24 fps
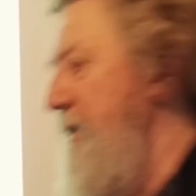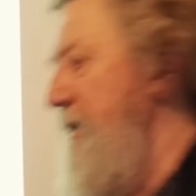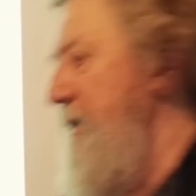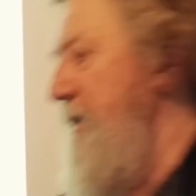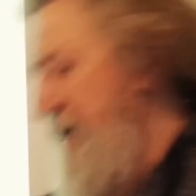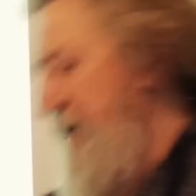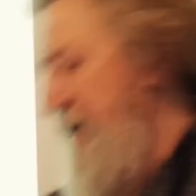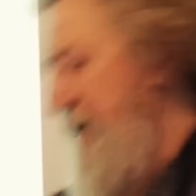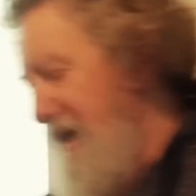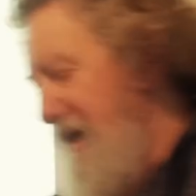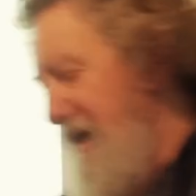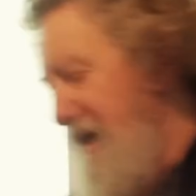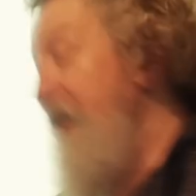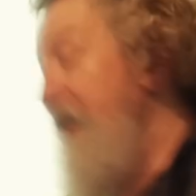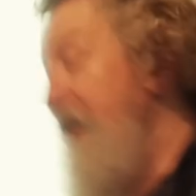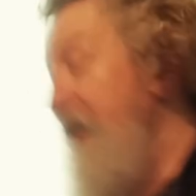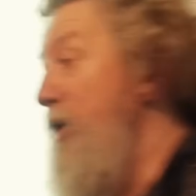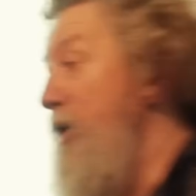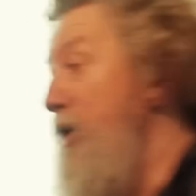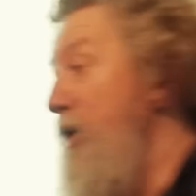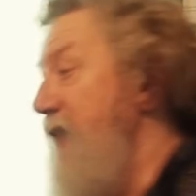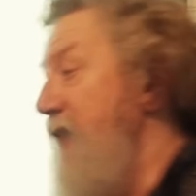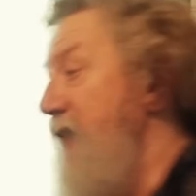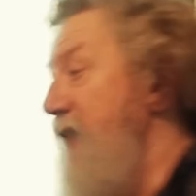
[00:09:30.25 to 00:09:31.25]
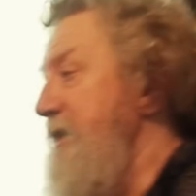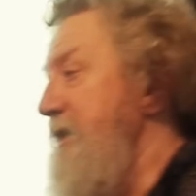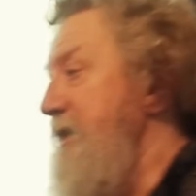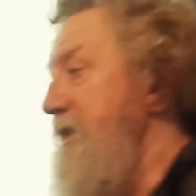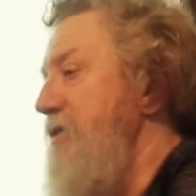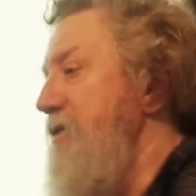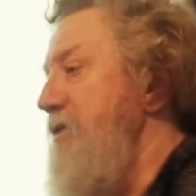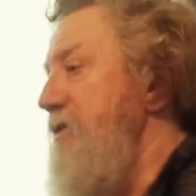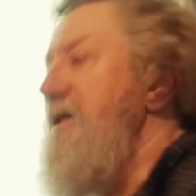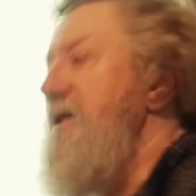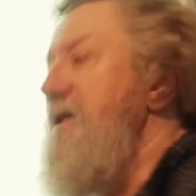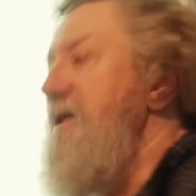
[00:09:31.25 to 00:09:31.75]
like in Gnostic
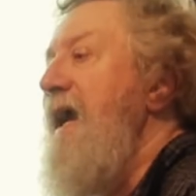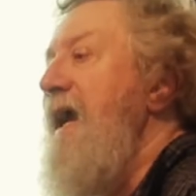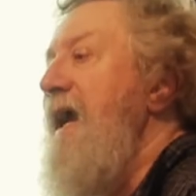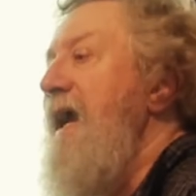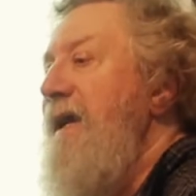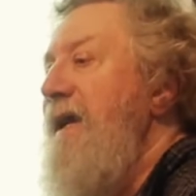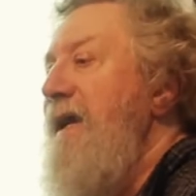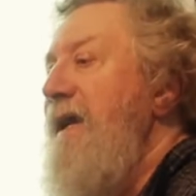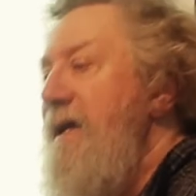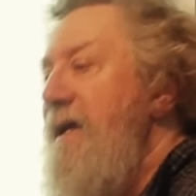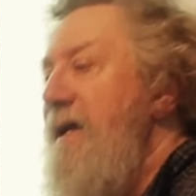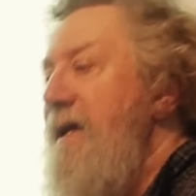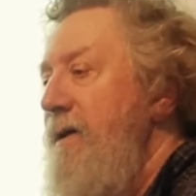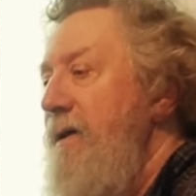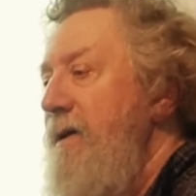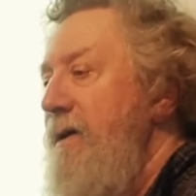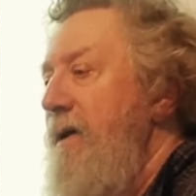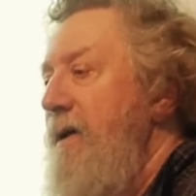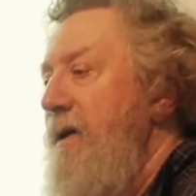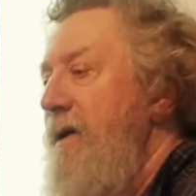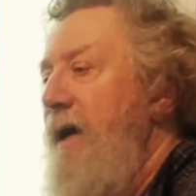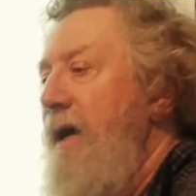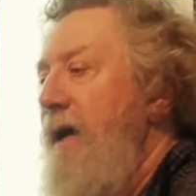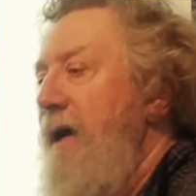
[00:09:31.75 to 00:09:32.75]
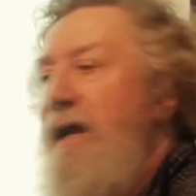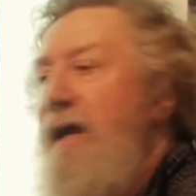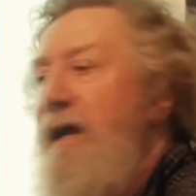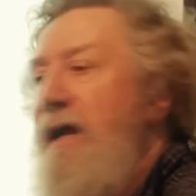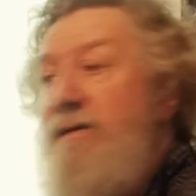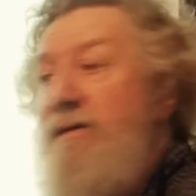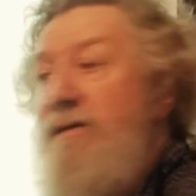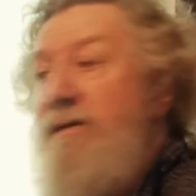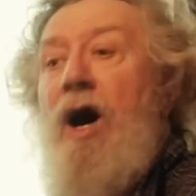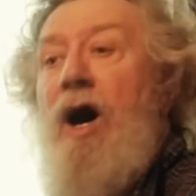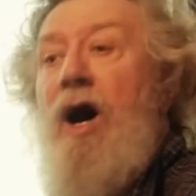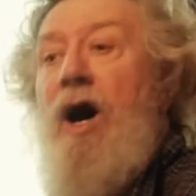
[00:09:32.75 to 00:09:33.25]
Christianity
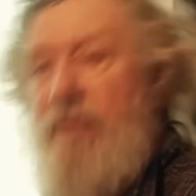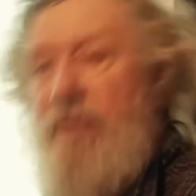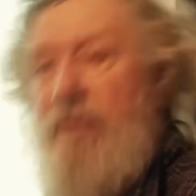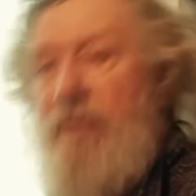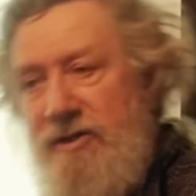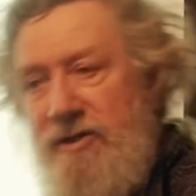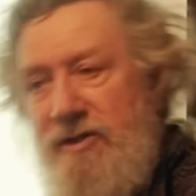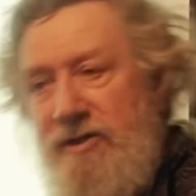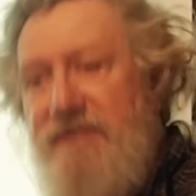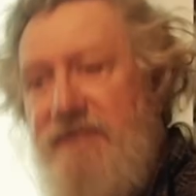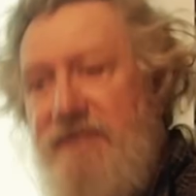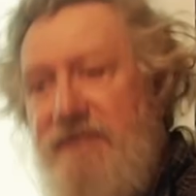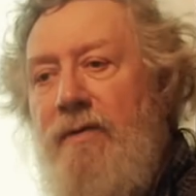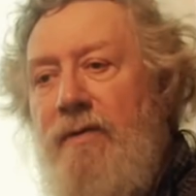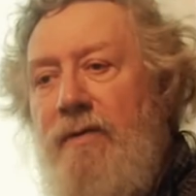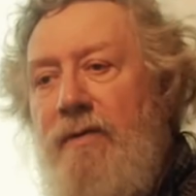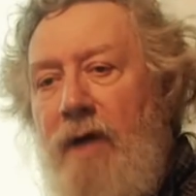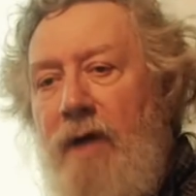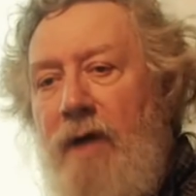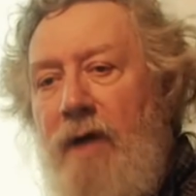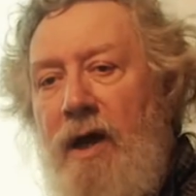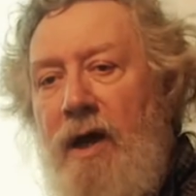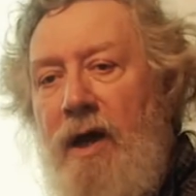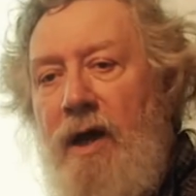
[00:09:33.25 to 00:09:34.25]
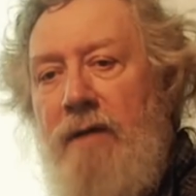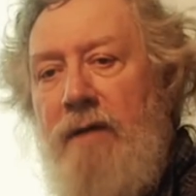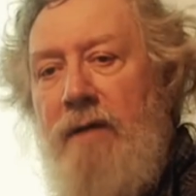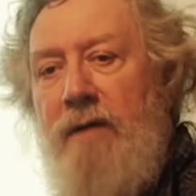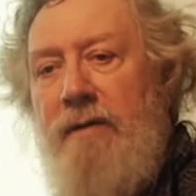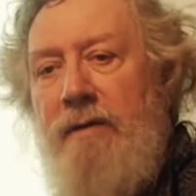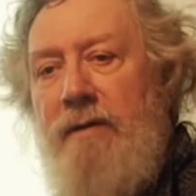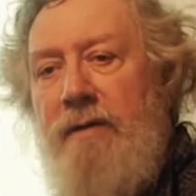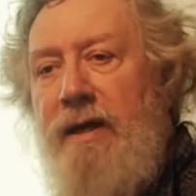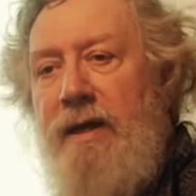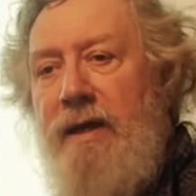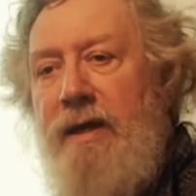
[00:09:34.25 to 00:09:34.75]
and others.
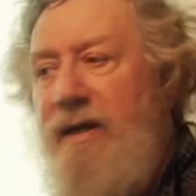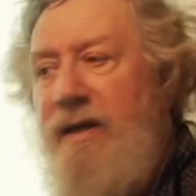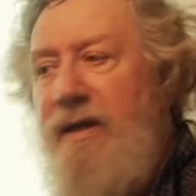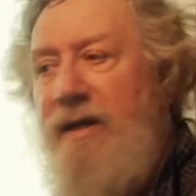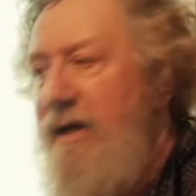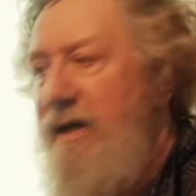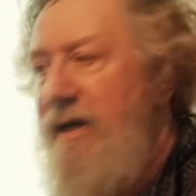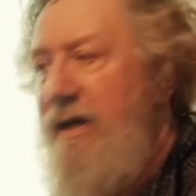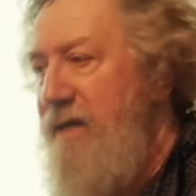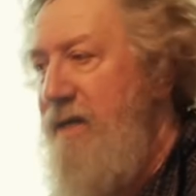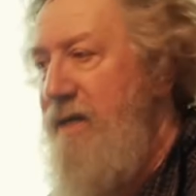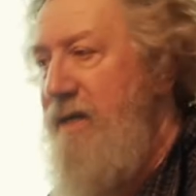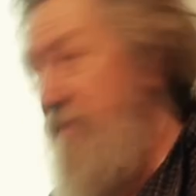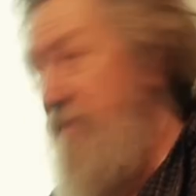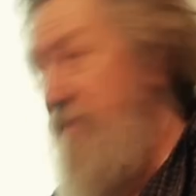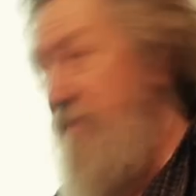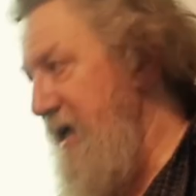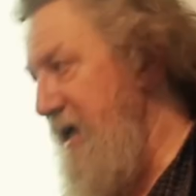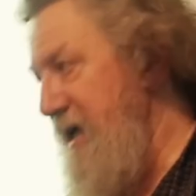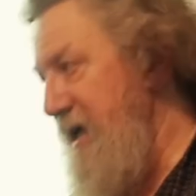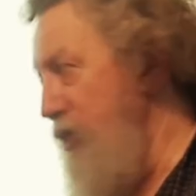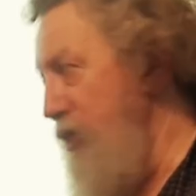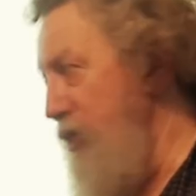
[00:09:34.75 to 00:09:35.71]
In the Hindu